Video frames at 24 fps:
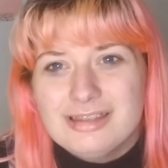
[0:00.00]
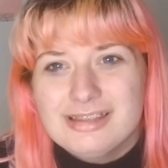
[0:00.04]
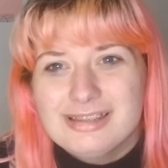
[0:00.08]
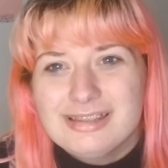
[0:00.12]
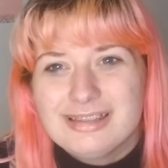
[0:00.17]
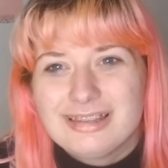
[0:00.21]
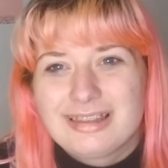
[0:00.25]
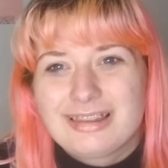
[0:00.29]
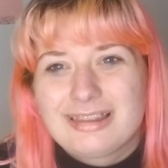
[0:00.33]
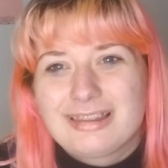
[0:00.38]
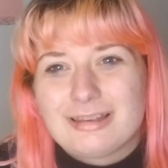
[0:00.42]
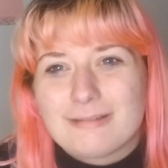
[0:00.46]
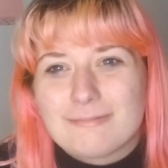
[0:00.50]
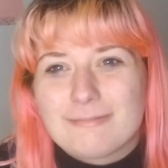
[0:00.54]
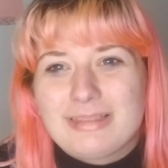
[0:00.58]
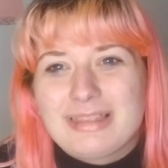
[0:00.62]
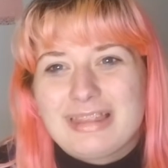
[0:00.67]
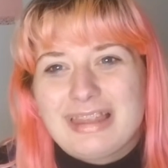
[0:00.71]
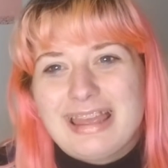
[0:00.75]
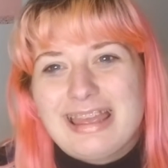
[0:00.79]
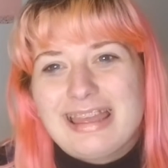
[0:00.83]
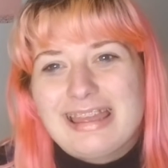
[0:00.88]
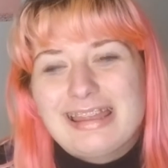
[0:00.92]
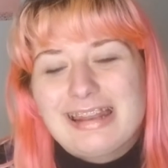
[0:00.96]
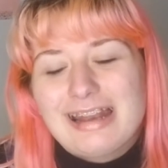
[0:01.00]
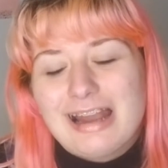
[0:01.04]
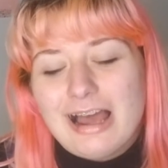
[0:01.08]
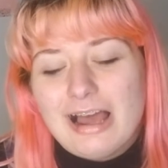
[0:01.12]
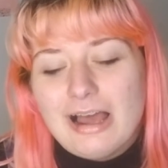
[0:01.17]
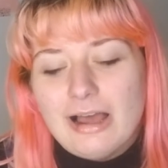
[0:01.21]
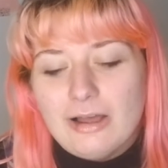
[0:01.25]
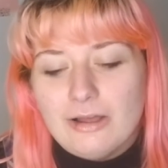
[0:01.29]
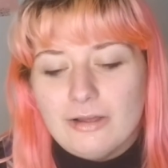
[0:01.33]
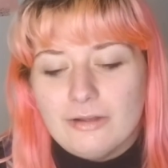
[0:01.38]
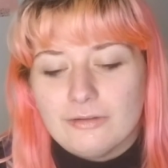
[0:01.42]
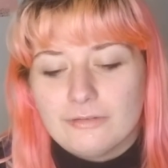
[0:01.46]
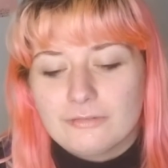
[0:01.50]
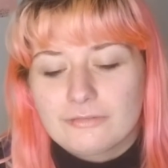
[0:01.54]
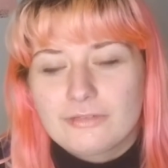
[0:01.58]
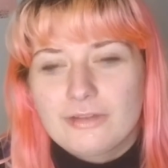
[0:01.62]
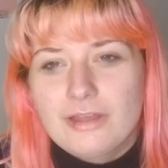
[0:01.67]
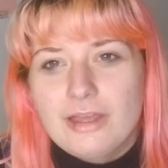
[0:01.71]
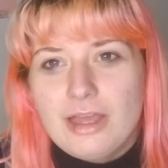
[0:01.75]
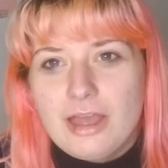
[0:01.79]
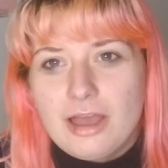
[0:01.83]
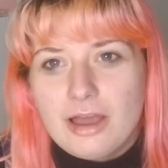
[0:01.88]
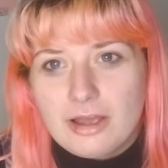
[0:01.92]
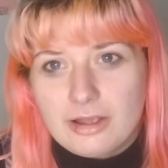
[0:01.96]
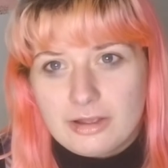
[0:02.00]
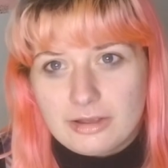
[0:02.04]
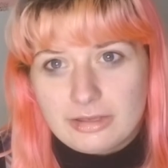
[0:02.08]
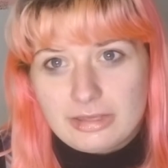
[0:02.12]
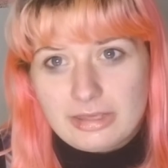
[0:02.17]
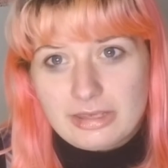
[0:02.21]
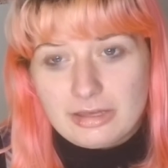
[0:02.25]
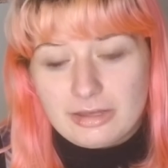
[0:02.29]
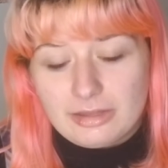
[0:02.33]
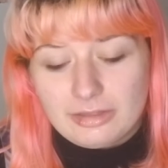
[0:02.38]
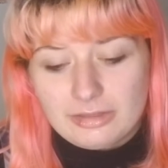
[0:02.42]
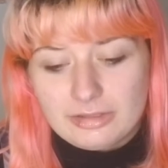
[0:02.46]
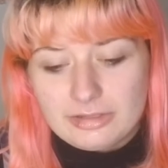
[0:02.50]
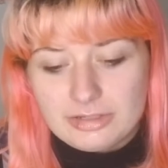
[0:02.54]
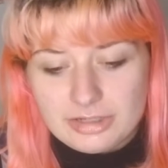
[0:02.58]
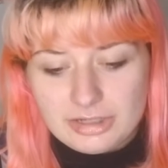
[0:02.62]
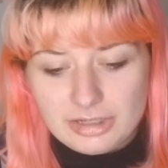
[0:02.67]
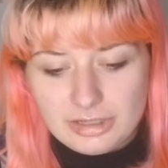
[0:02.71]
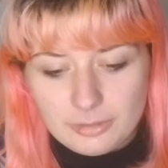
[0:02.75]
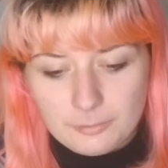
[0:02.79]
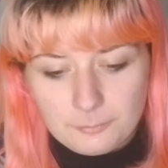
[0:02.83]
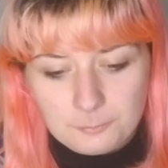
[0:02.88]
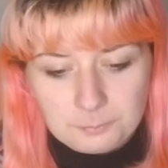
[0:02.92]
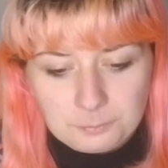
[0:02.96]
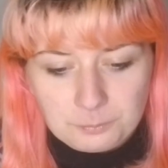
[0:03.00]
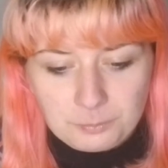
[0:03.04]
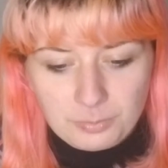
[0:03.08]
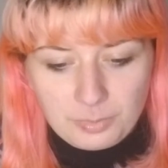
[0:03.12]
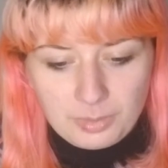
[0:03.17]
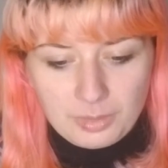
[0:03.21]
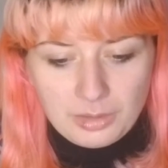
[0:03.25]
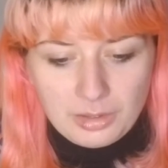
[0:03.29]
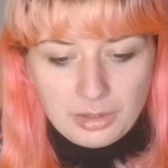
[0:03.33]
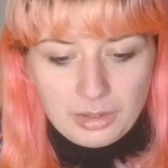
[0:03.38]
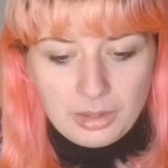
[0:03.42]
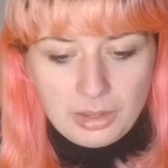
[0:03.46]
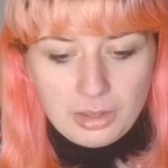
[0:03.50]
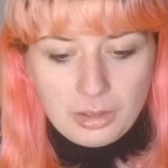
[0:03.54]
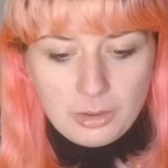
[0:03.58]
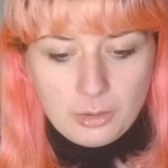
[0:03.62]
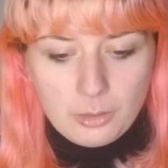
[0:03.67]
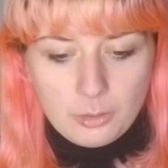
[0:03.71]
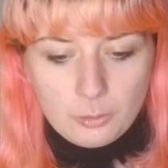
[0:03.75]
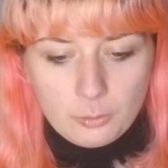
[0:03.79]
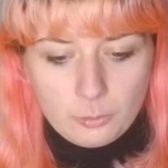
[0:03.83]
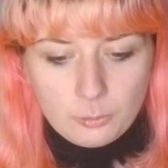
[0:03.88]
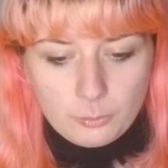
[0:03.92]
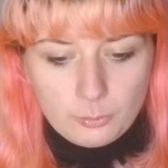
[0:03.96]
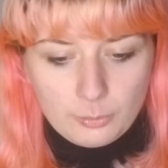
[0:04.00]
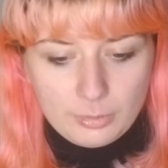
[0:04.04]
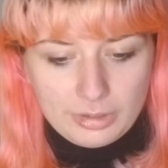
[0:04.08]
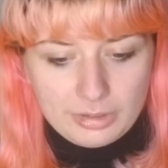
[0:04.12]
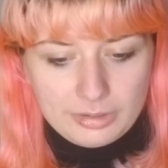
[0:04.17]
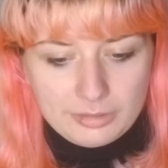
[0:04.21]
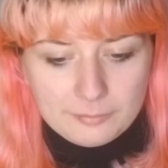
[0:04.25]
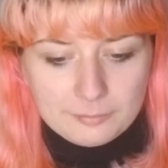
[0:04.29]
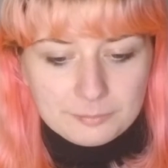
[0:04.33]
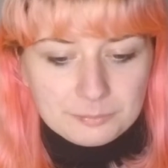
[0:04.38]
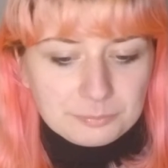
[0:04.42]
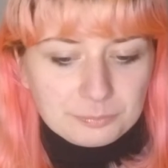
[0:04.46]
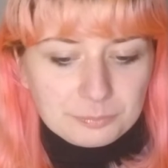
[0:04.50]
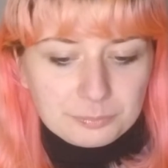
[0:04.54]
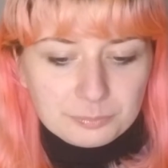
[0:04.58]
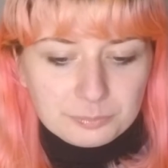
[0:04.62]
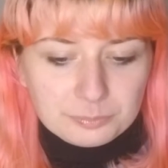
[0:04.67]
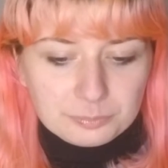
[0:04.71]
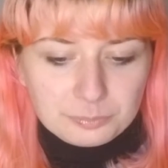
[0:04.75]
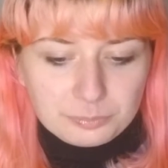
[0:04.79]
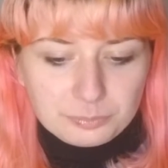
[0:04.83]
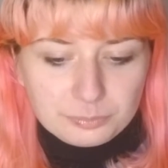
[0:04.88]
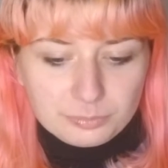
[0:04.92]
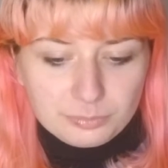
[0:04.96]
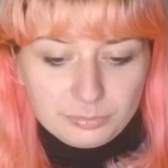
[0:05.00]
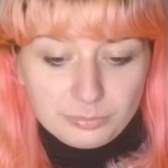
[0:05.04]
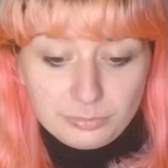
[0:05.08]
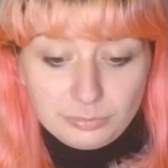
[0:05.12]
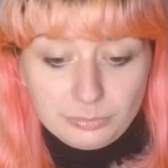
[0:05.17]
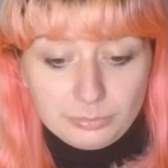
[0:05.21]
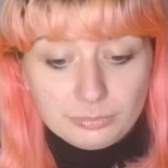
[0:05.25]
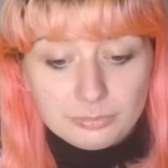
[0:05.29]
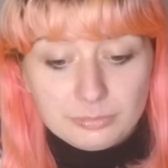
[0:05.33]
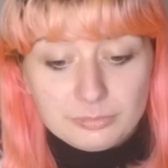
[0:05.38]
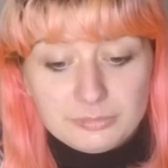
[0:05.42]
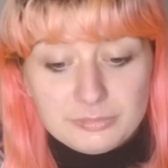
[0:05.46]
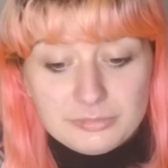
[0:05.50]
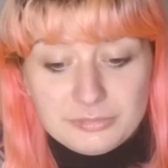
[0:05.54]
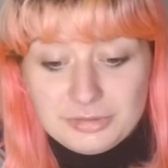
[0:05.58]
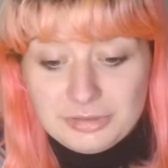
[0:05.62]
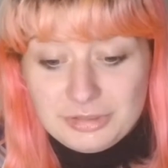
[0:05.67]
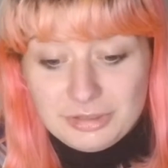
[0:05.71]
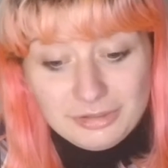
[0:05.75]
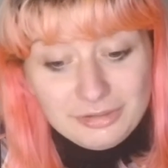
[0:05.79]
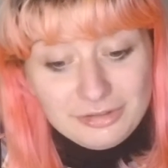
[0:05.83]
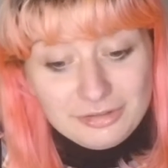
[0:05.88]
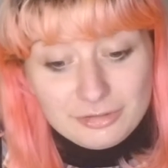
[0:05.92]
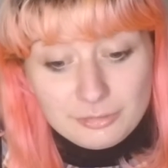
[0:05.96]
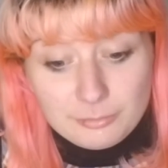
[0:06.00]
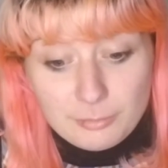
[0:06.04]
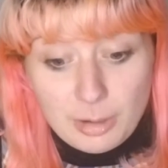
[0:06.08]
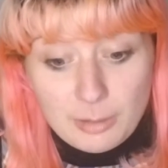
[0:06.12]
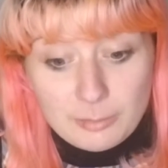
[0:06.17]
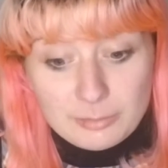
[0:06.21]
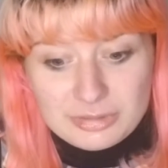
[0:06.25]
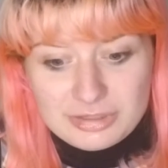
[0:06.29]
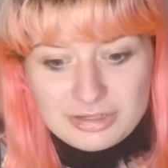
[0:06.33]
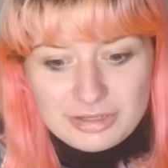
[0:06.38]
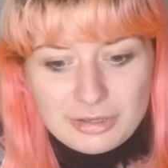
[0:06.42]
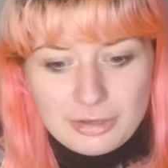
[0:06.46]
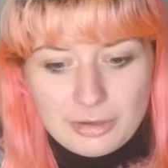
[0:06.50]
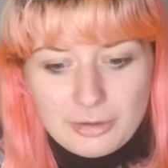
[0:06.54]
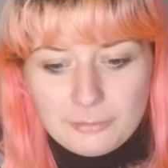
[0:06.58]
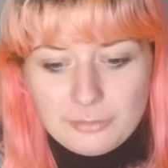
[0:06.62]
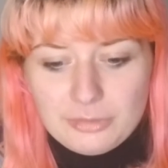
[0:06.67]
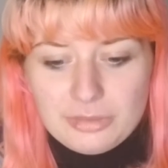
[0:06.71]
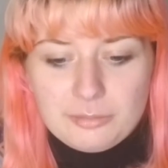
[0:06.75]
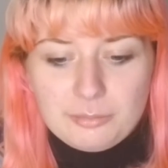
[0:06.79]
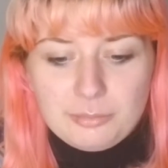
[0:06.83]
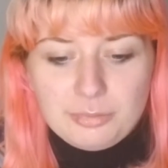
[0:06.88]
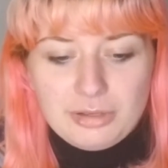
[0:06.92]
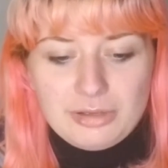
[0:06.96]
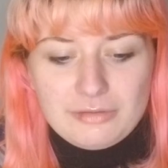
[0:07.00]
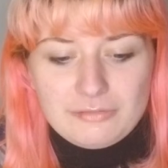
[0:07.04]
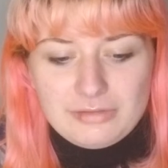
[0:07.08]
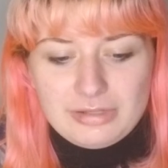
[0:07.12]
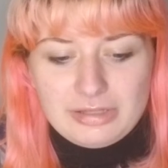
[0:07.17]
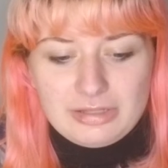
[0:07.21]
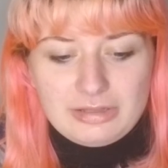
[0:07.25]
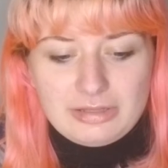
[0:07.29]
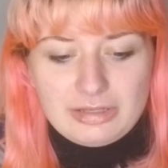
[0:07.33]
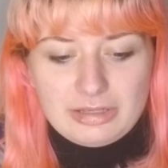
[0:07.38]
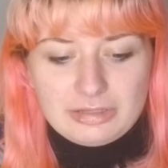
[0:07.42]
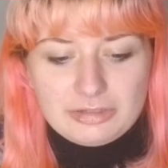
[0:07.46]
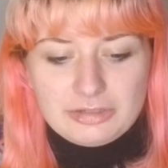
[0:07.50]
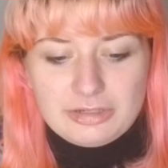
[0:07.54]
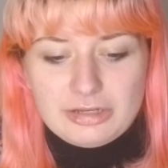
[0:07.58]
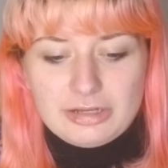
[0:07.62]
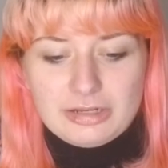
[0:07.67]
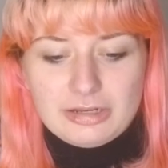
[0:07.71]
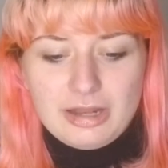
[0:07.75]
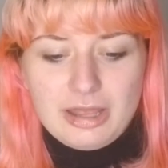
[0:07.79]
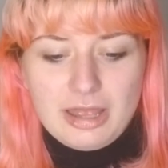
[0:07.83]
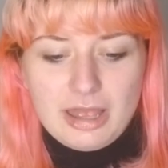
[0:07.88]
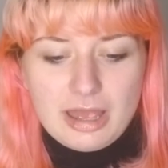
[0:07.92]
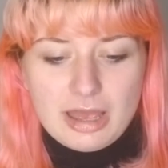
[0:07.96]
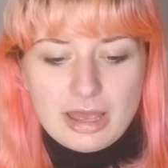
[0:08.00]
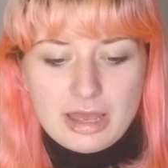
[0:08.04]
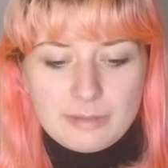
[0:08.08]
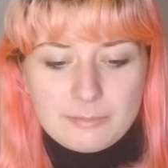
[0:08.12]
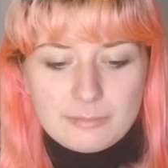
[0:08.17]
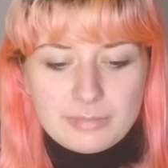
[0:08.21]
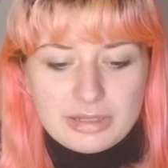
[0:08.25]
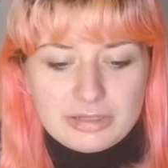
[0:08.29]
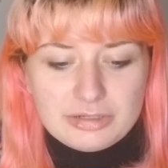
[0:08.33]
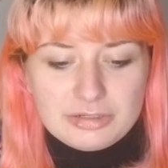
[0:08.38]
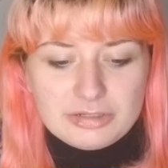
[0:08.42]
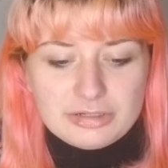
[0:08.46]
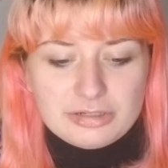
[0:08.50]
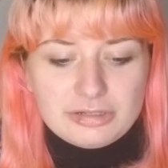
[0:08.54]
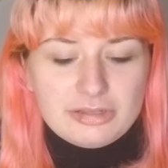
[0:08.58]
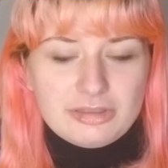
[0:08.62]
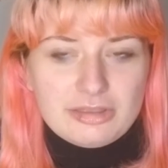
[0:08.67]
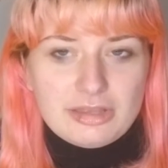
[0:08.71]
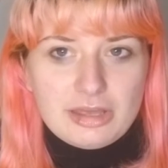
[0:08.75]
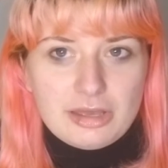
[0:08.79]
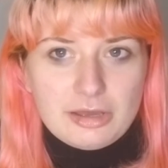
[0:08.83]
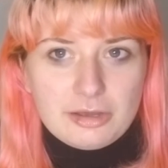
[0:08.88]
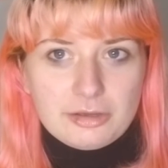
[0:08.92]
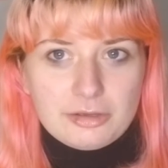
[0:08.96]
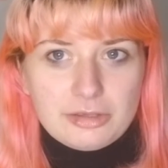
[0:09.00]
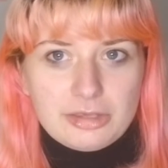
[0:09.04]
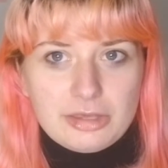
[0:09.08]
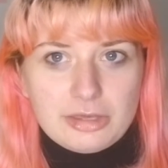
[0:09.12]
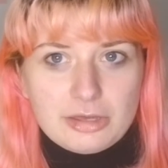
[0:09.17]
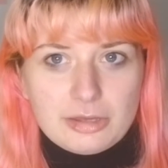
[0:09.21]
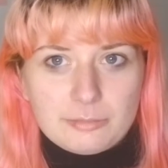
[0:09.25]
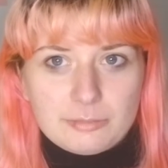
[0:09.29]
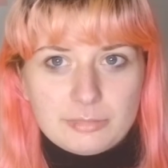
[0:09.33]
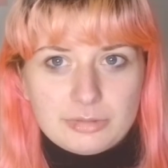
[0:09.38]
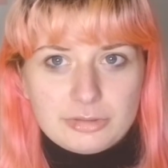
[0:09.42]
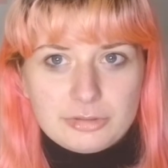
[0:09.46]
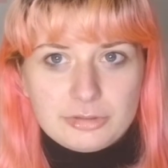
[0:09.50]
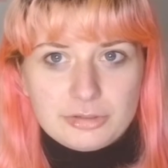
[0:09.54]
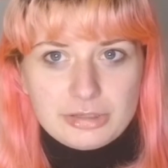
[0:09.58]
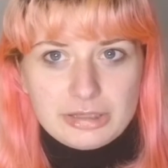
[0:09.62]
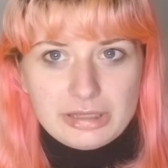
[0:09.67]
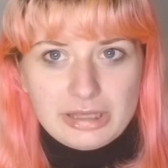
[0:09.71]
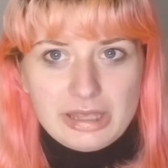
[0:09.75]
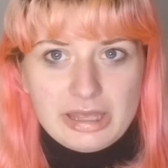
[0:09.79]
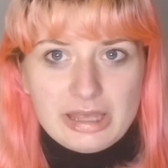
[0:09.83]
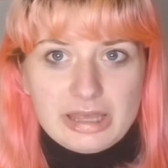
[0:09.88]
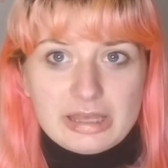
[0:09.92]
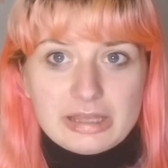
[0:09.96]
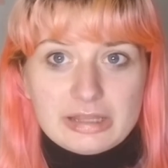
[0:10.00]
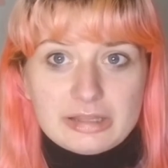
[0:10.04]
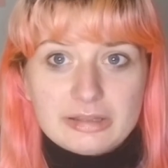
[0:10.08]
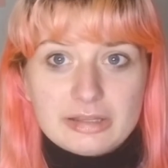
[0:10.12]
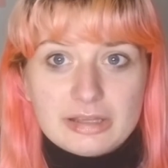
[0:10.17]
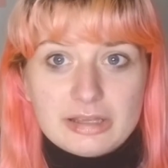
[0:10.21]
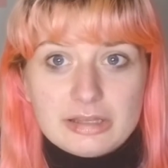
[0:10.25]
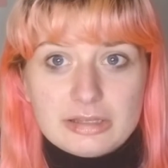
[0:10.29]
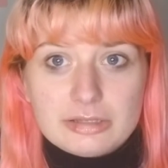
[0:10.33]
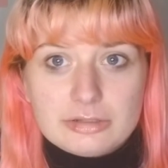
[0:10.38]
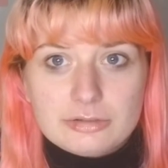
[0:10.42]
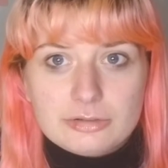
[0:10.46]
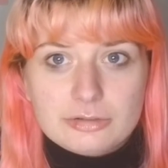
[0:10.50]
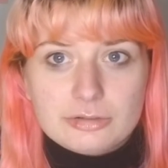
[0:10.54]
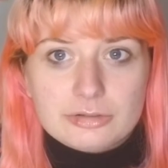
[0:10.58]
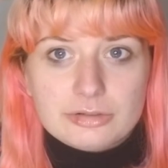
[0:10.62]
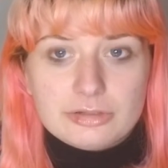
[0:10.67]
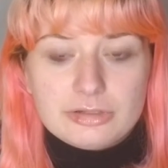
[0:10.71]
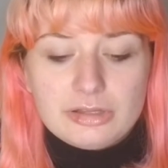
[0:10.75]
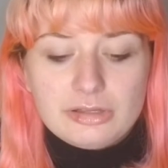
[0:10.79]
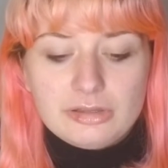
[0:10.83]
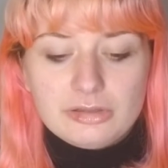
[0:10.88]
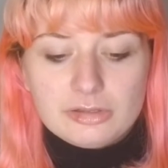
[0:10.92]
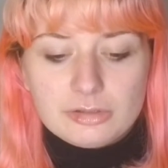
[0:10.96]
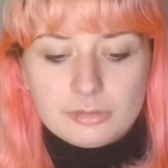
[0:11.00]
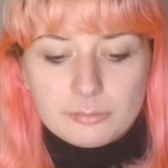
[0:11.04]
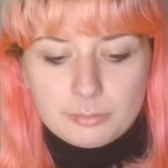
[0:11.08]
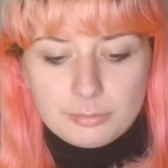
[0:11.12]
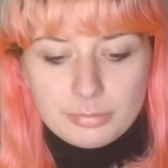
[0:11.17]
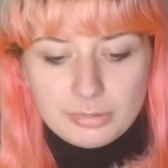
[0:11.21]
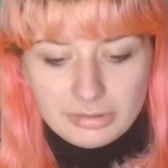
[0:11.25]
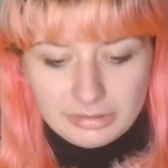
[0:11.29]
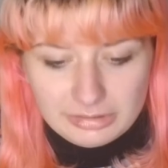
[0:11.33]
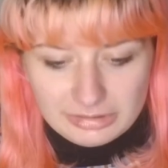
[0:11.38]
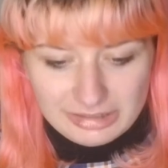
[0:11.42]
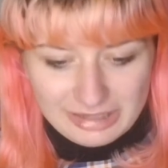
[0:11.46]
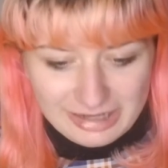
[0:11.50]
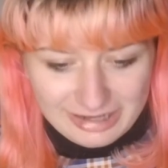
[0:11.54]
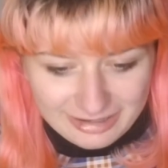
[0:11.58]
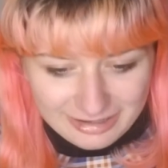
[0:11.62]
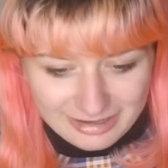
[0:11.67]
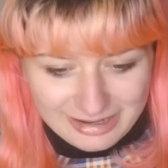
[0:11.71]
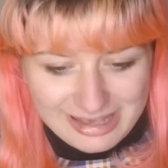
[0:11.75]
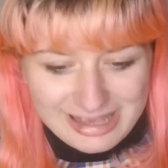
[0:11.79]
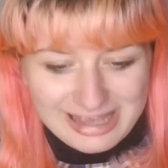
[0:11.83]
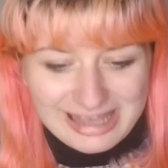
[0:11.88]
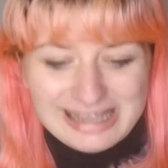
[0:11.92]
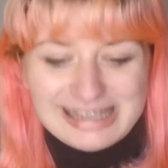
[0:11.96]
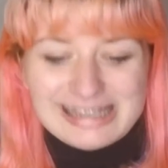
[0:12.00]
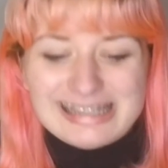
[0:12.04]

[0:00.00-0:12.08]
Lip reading: subset of archaeology? Wow. Just a moment ago in the previous section, I mentioned that archaeometry is interdisciplinary.